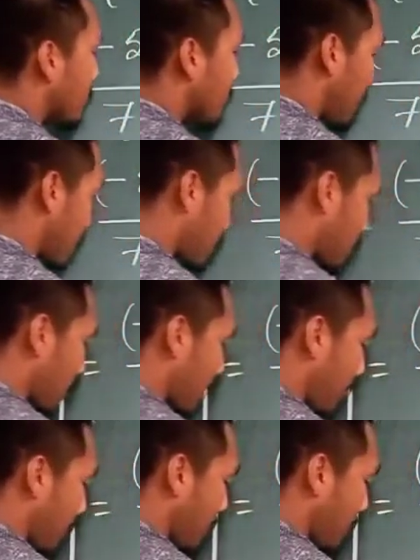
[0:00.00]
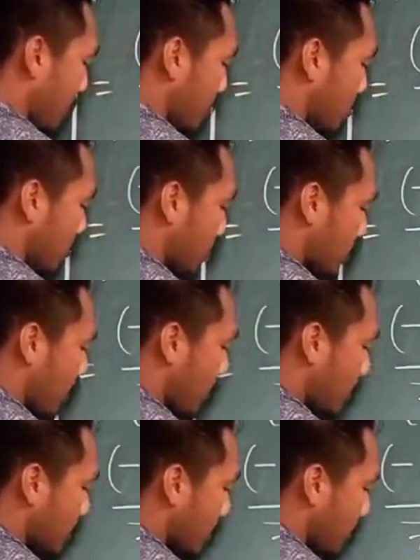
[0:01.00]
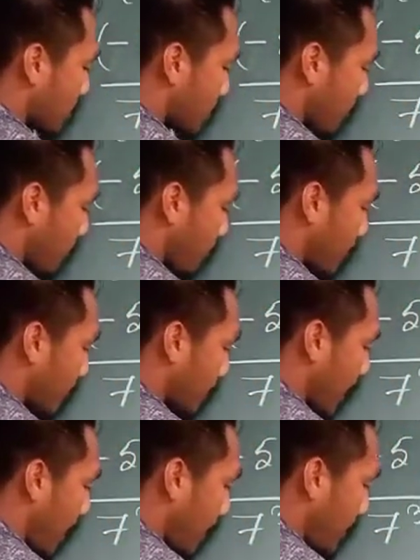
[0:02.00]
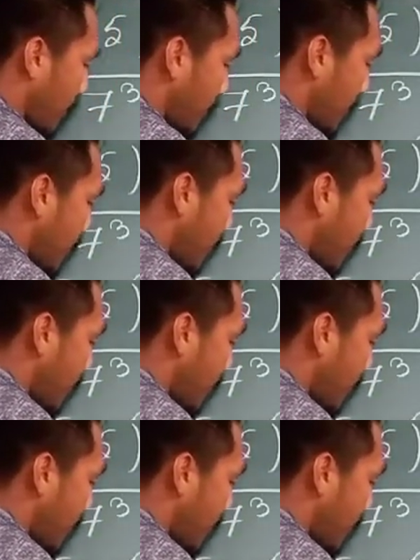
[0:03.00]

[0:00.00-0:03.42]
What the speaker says: multiply 3 then. So 7 sevens are 49.